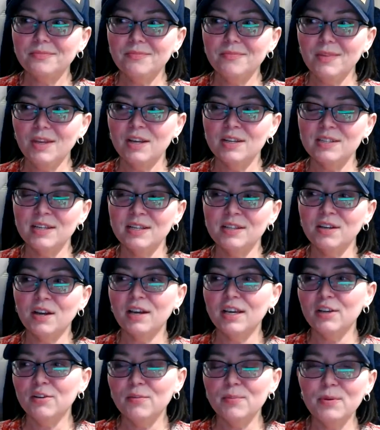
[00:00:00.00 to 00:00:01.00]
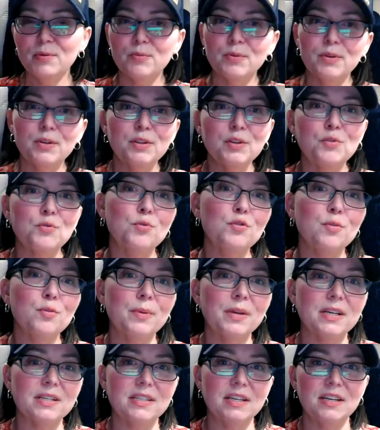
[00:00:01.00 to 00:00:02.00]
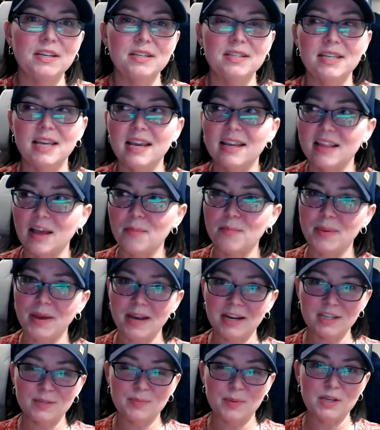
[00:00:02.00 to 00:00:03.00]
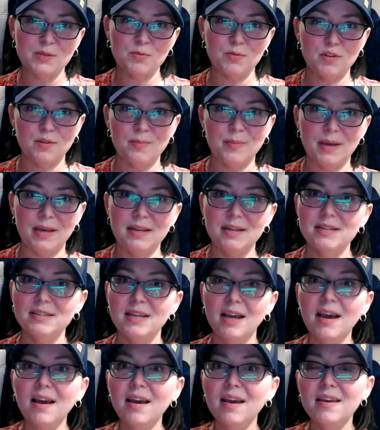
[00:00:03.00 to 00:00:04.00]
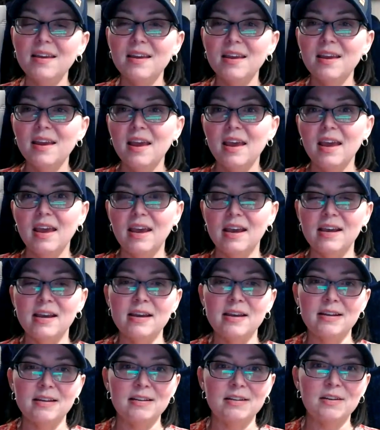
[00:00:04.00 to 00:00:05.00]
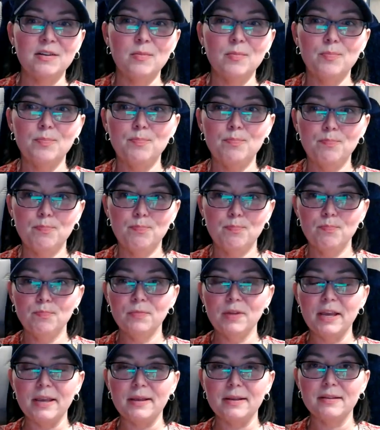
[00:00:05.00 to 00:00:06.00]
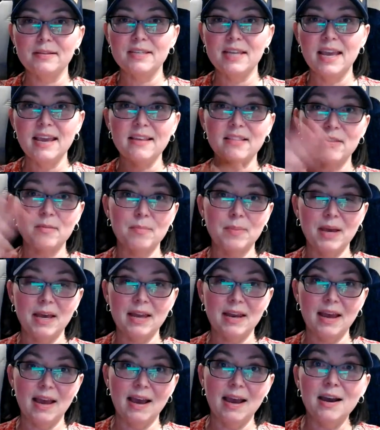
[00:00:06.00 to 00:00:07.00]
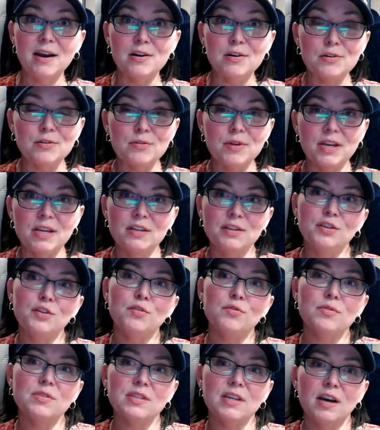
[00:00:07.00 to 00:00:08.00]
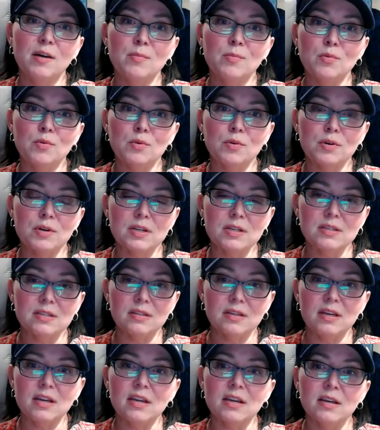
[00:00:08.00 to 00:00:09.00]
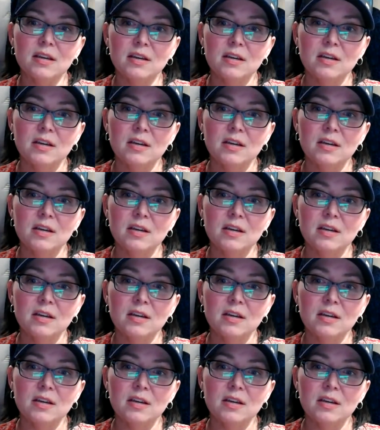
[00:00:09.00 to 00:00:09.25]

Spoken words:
because I thought it would be really cool, because I could take that back space where the bed is at and like take the bed out and use that more as like,